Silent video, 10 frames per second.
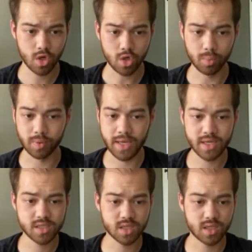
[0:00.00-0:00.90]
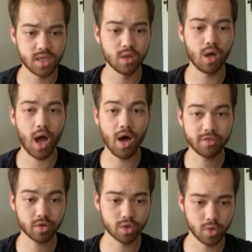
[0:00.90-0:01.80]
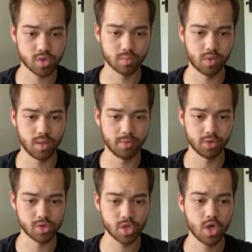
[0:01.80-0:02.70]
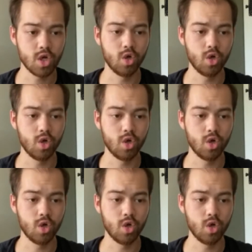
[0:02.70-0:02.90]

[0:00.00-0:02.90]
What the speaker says: who planned to kill other loathsome criminals